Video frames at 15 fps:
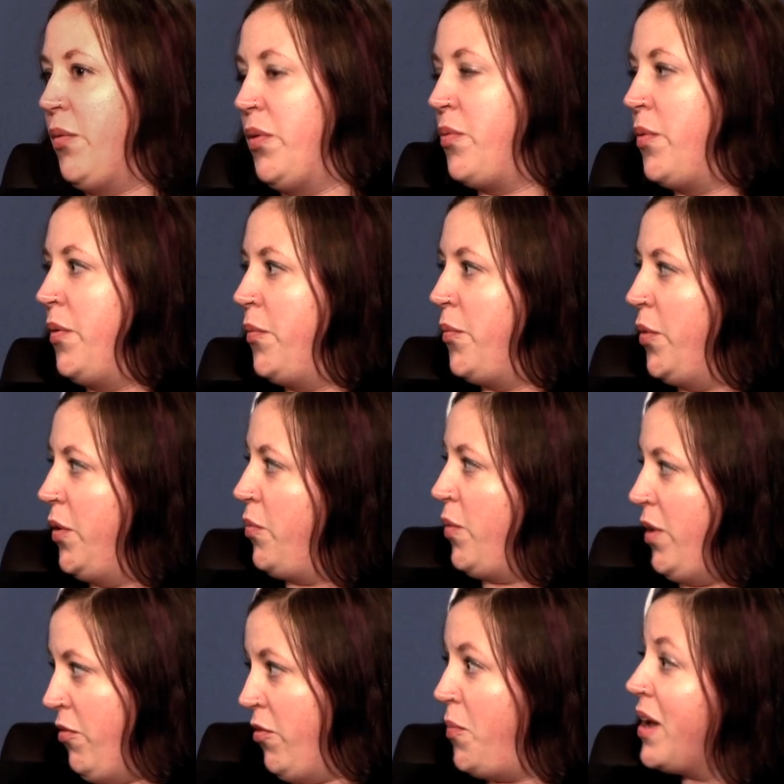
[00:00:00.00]
with what with
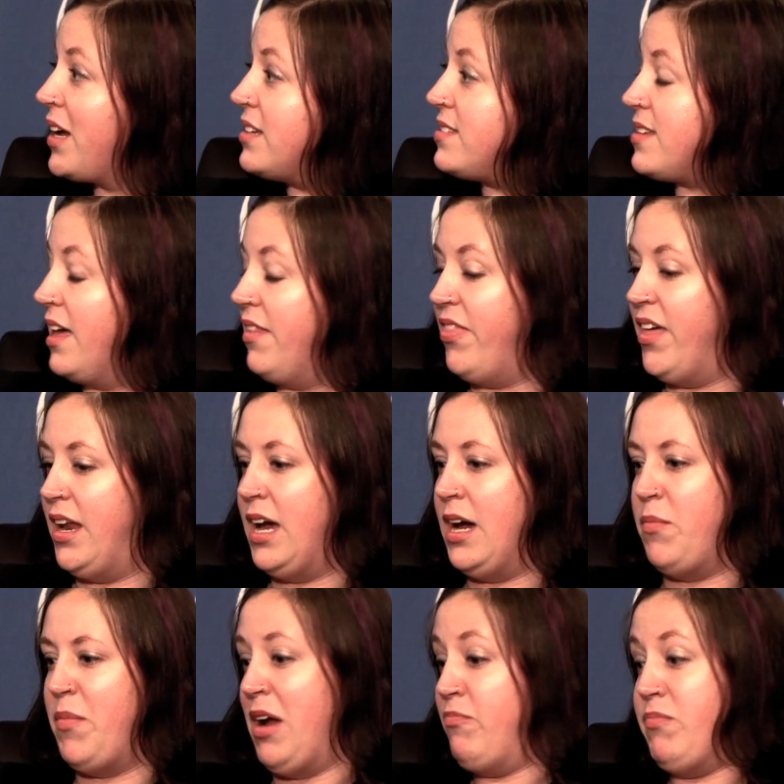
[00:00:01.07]
what Rebecca said that
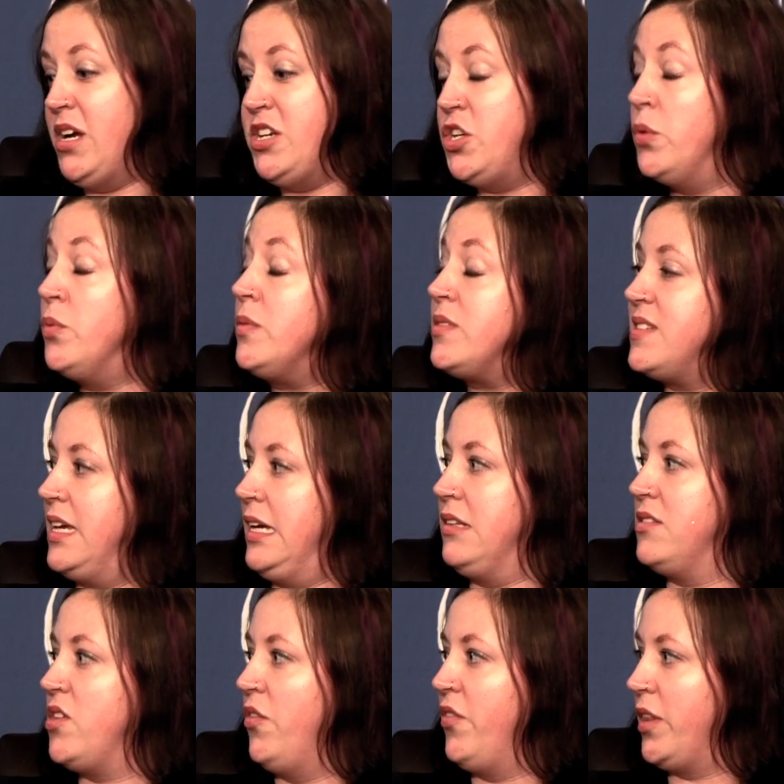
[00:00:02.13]
um, I, I don't see it
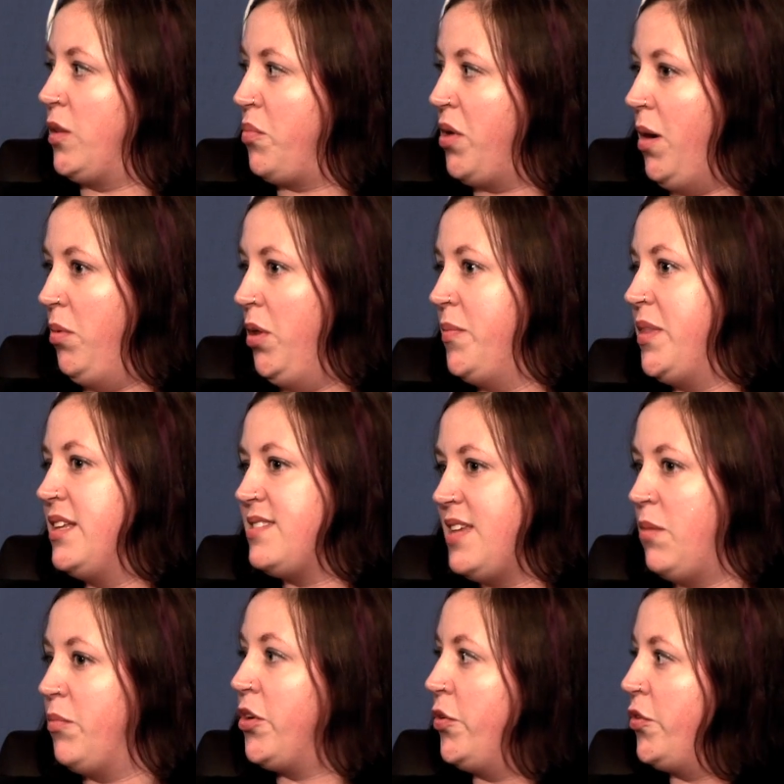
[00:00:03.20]
solving the problem, and the
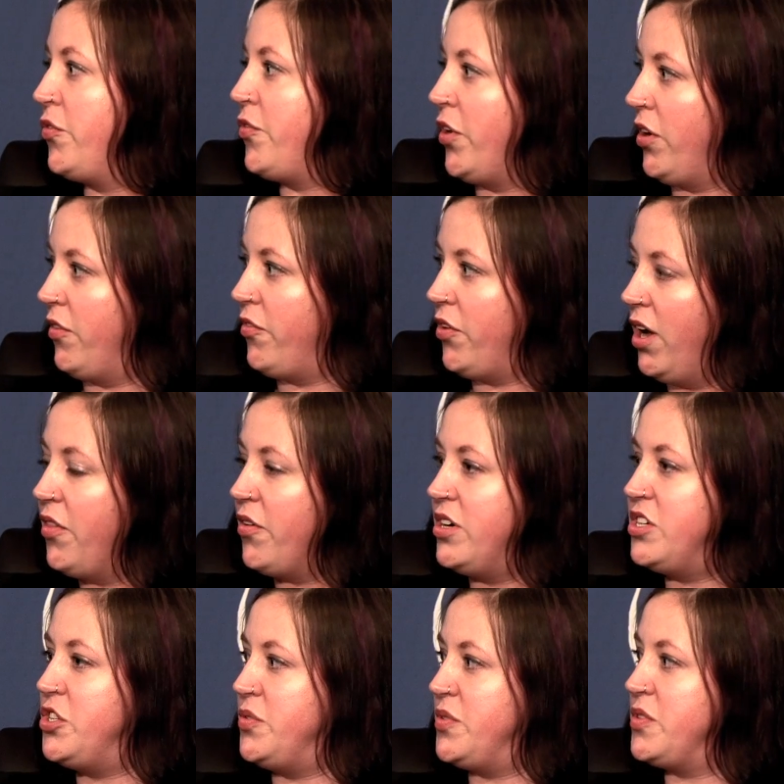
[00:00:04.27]
same goes for for other
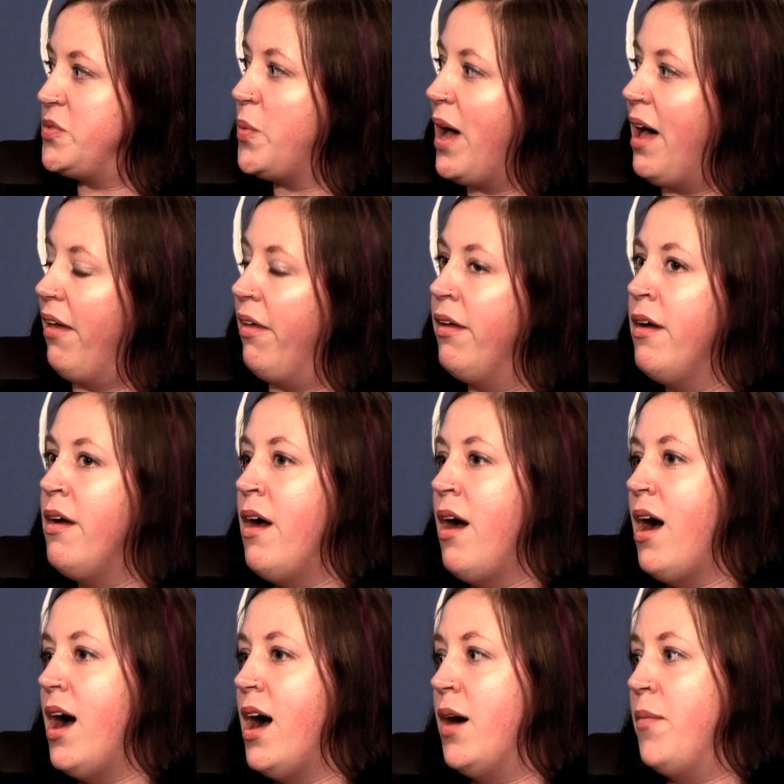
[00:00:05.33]
issues as well.
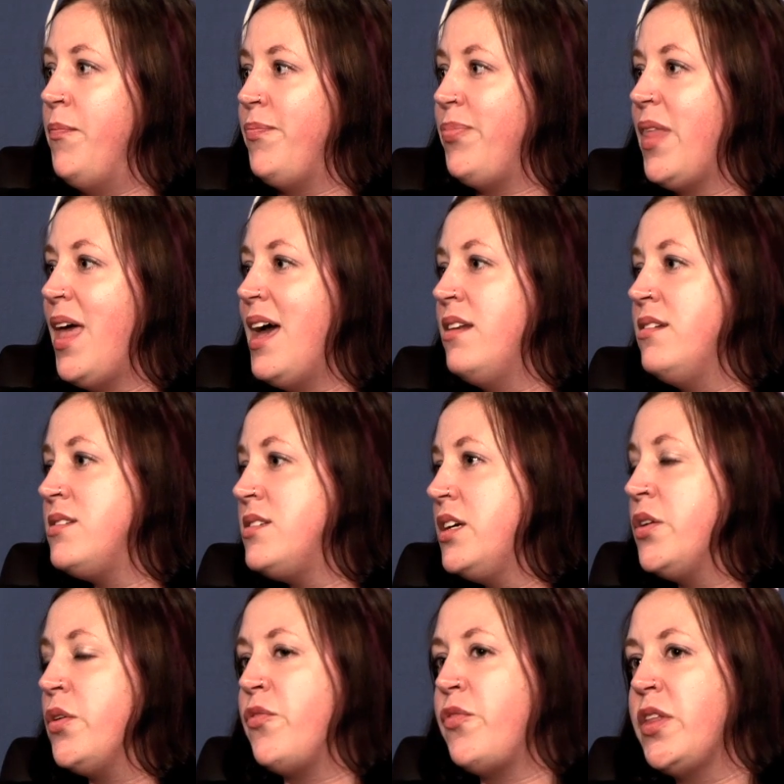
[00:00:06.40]
Um, and you
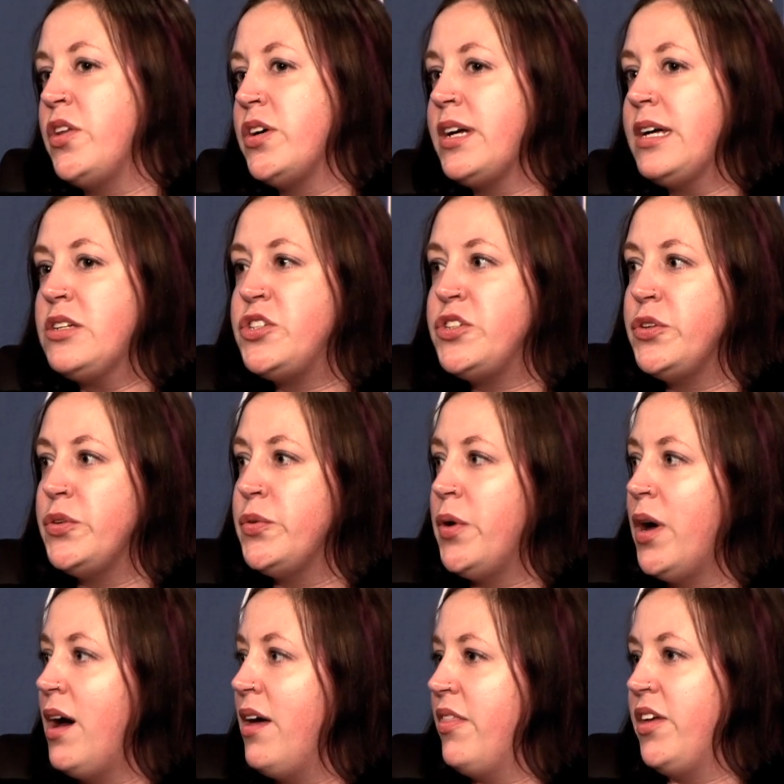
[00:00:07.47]
know, if we look to
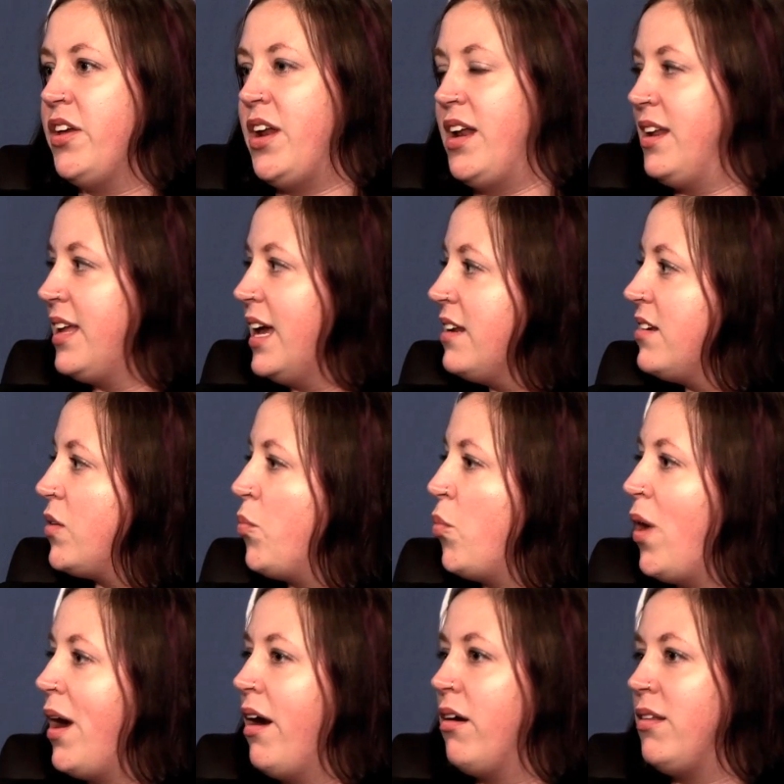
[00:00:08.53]
uh, the United Kingdom,
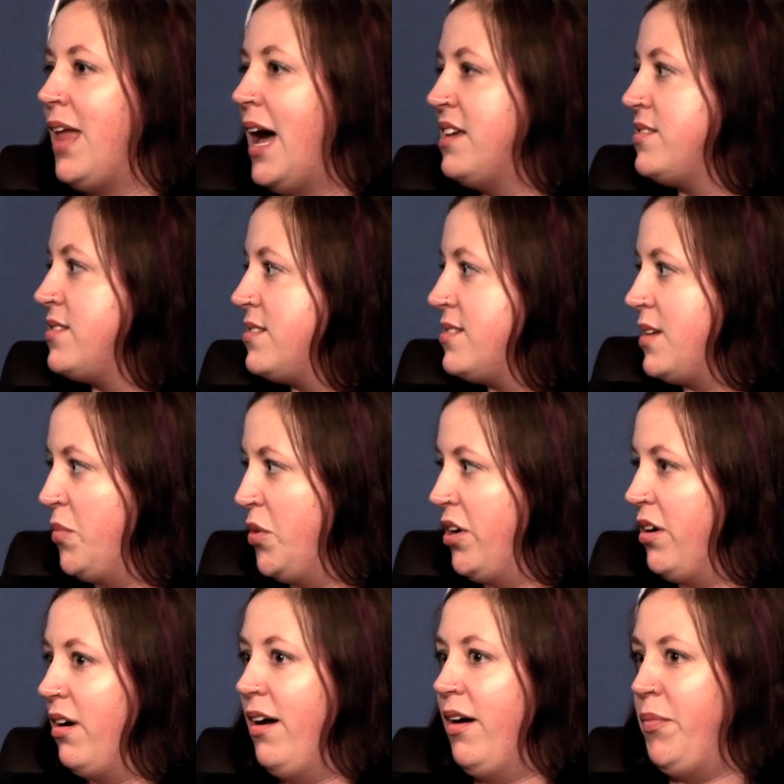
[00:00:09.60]
where last
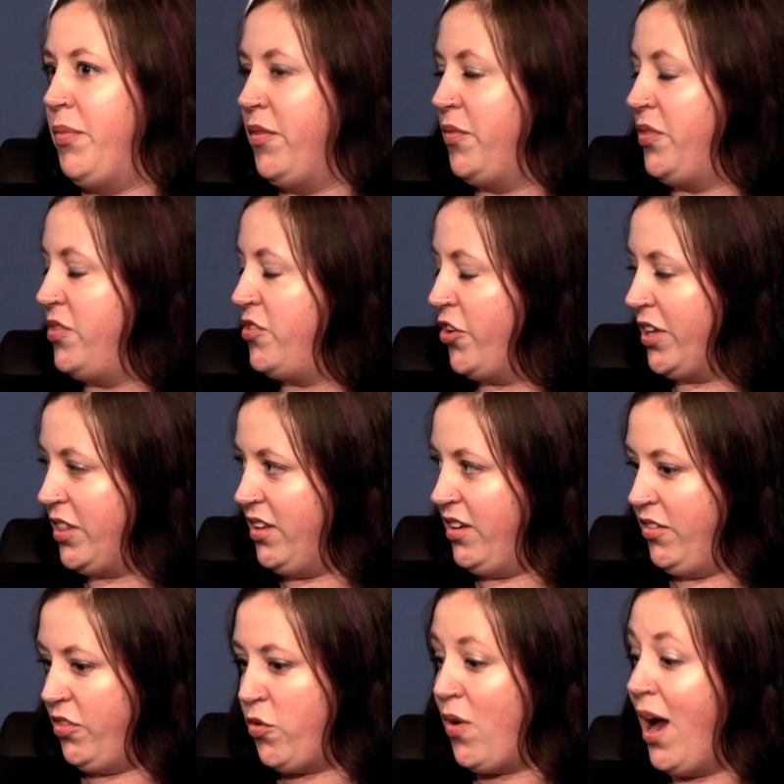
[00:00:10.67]
summer um, during
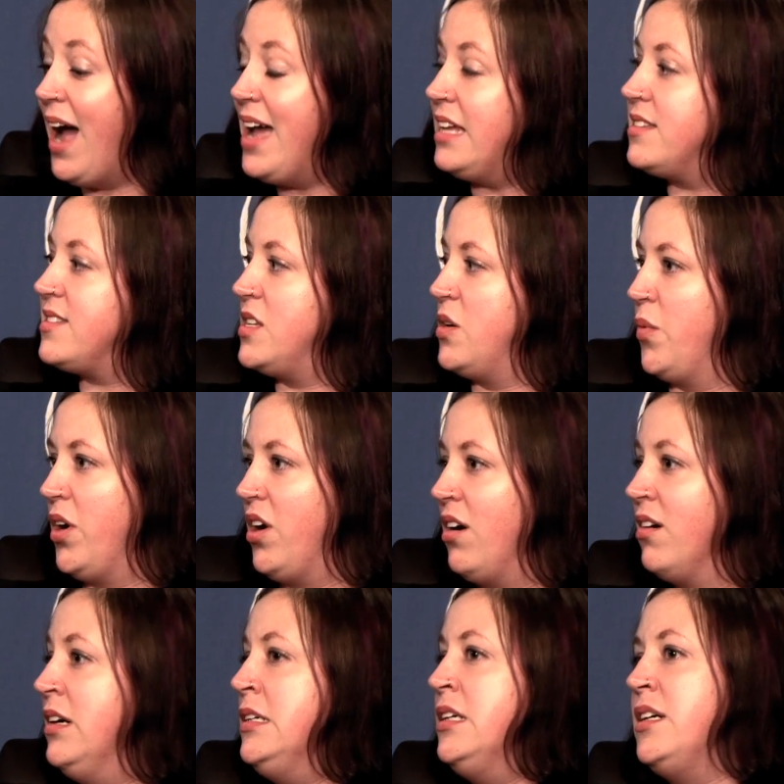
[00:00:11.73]
the, the riots there were
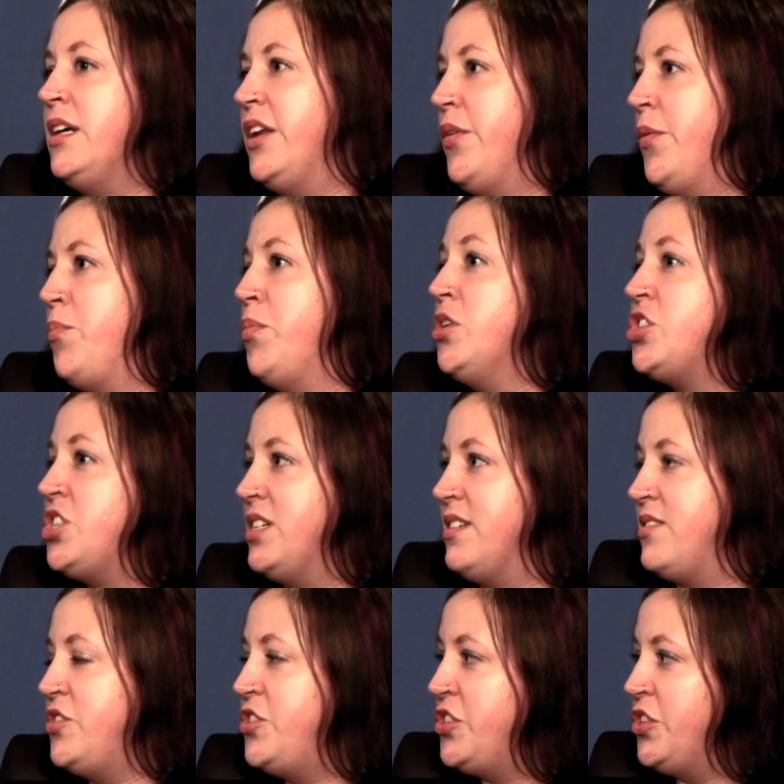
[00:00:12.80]
you know
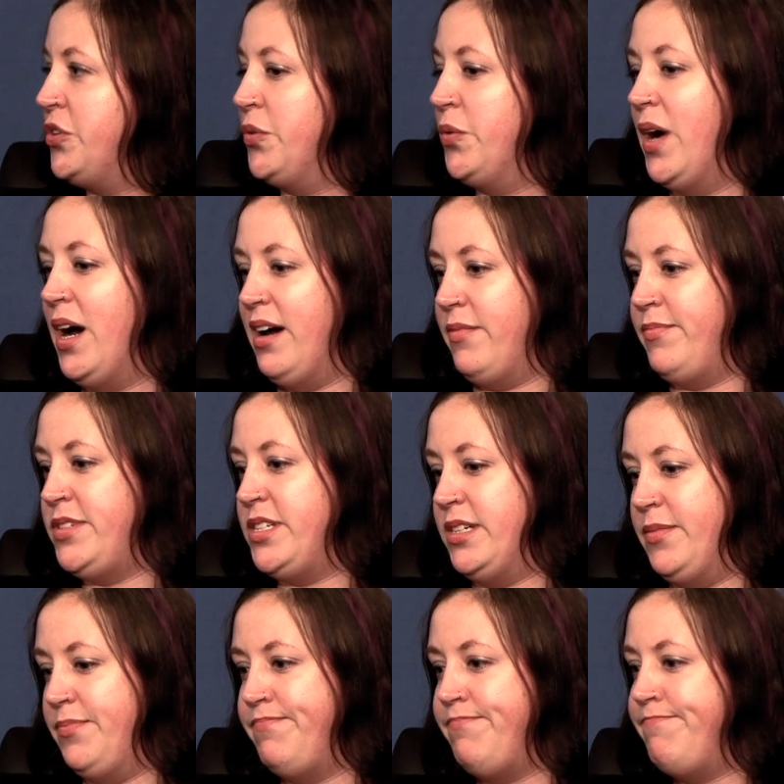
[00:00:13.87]
pushes to uh, to